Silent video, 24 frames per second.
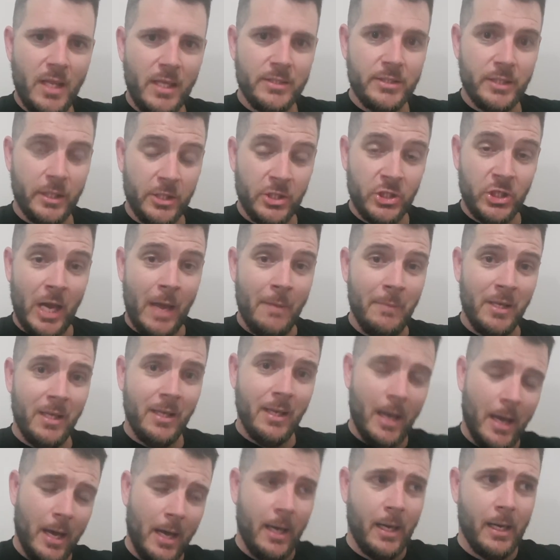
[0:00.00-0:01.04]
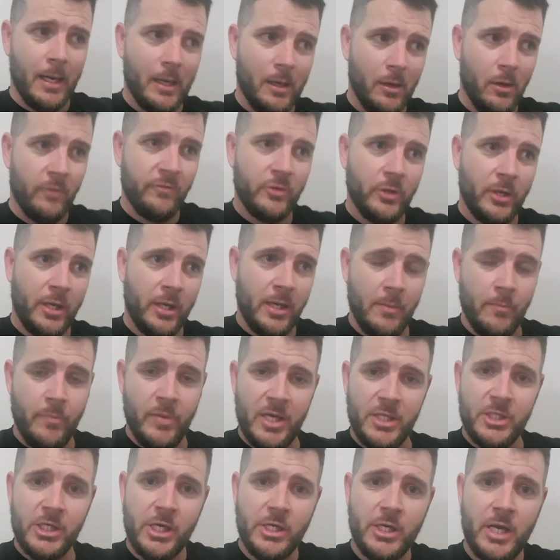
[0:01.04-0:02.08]
So the chamois, I've got a
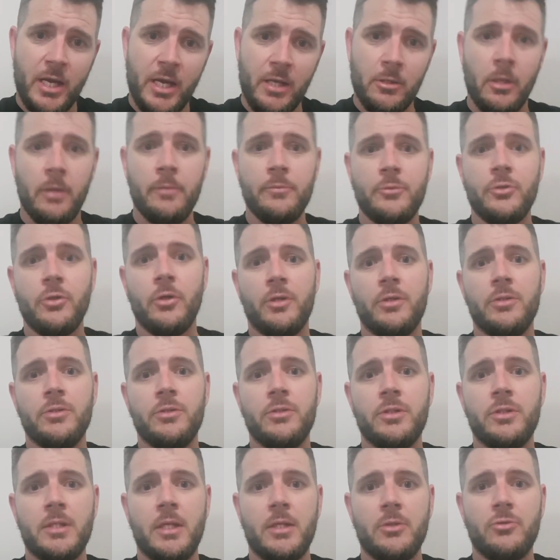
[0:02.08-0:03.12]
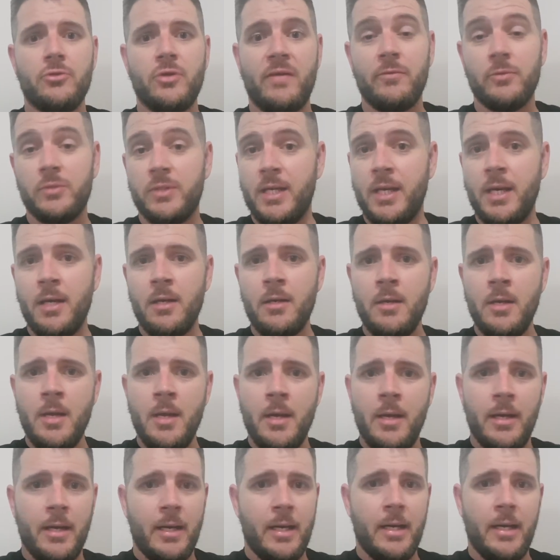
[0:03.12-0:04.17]
BJJ Globetrotters travel towel,
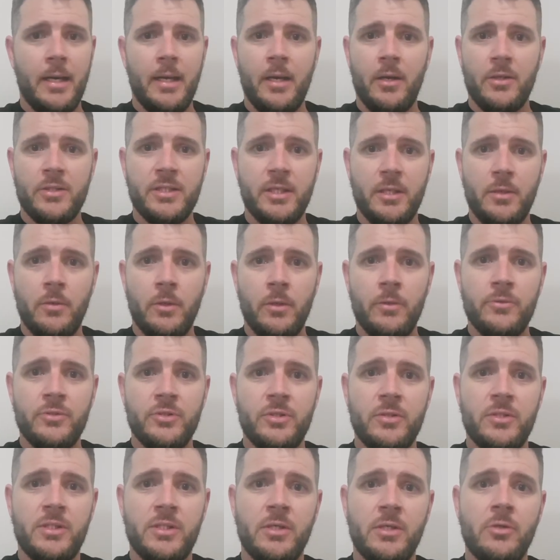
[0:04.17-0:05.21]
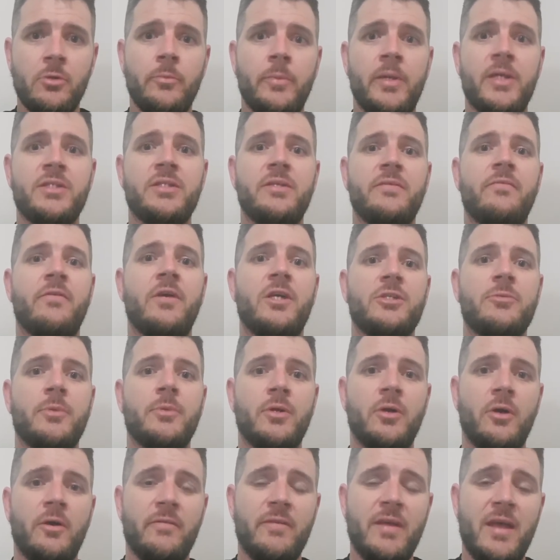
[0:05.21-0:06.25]
and I'll tell you what, it was the single best
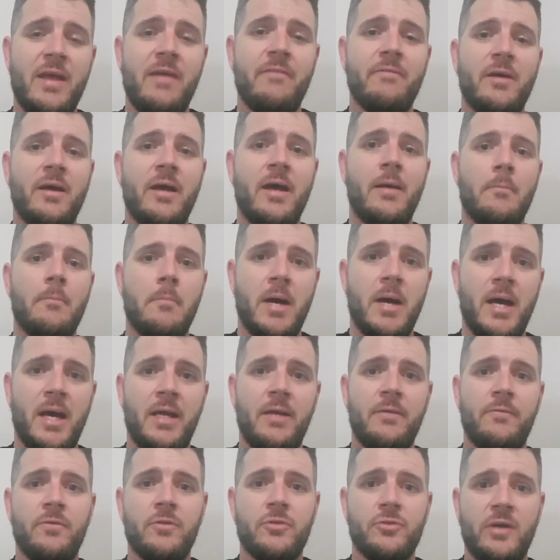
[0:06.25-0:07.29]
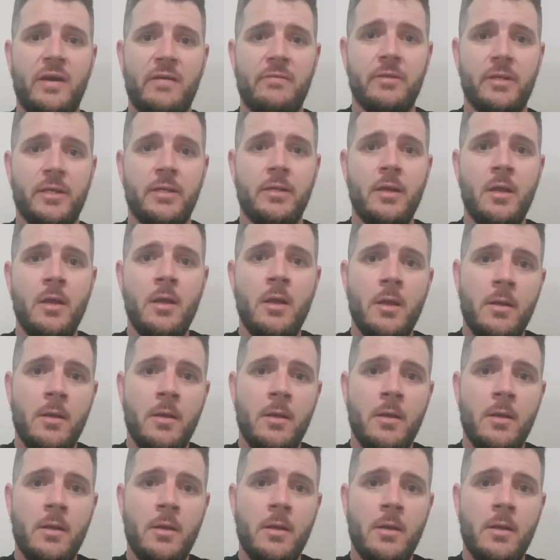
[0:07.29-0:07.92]
investment I've ever made for traveling.